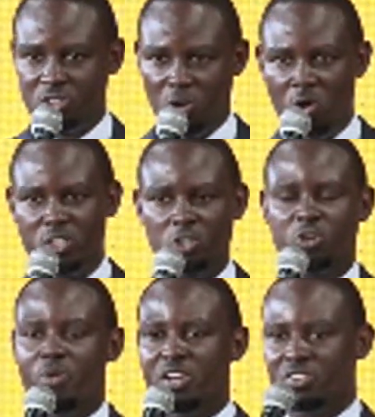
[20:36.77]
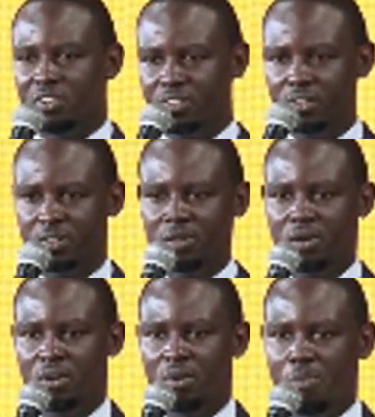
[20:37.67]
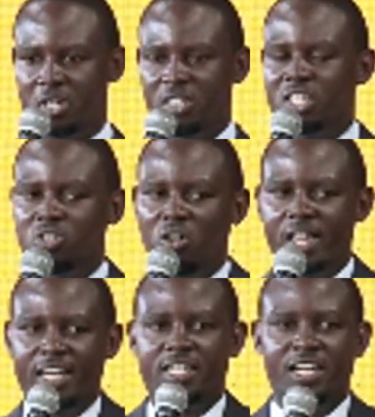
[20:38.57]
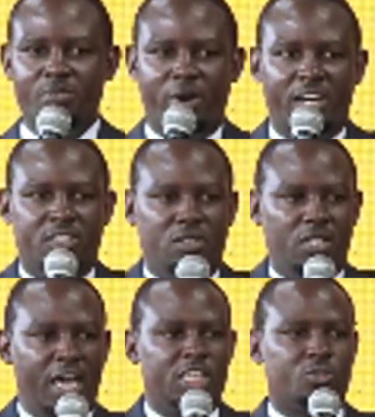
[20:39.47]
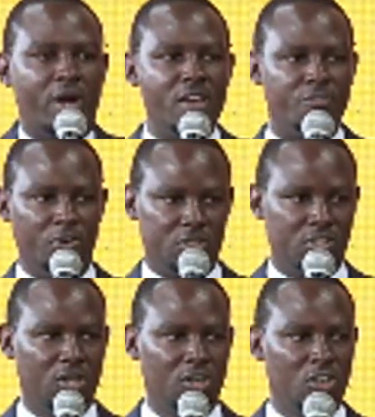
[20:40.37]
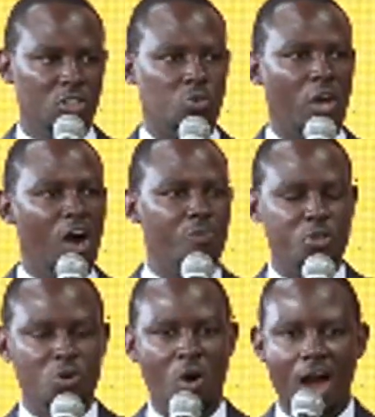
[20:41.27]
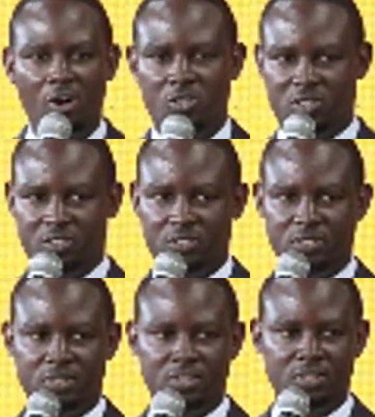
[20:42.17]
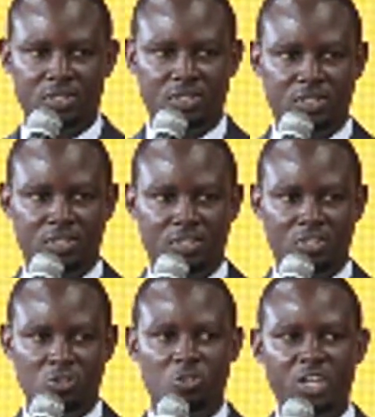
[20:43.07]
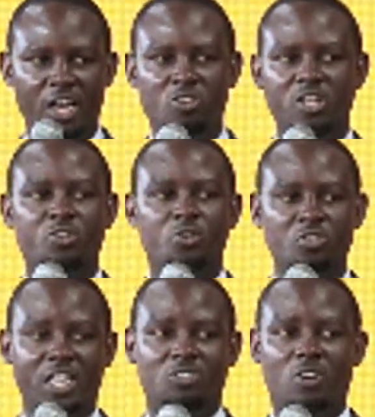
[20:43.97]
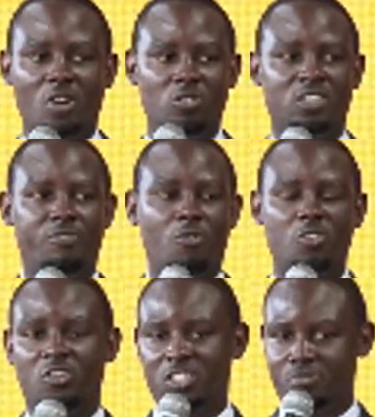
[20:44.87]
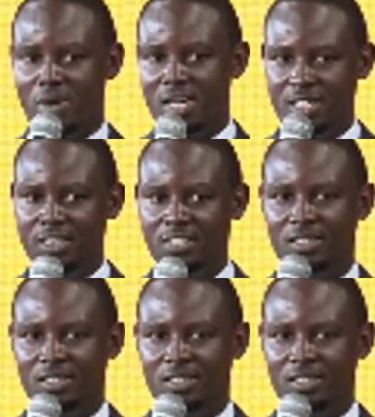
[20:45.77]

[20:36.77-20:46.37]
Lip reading: It is all documented. It's not that deliberate extra effort to help out, to tell you the truth that you cannot order this money,